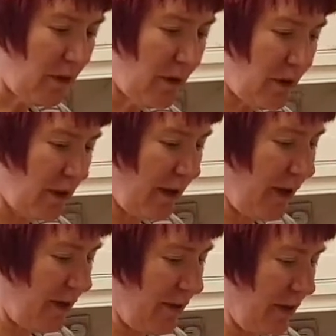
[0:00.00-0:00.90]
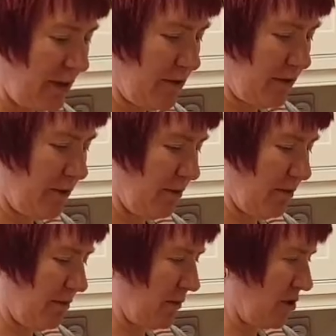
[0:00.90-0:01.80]
You can get this
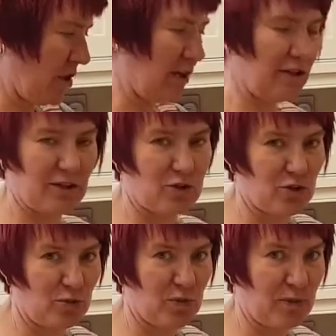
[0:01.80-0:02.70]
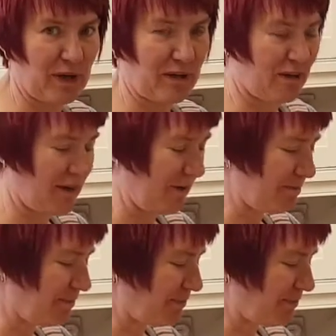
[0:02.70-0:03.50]
from the Chinese supermarket,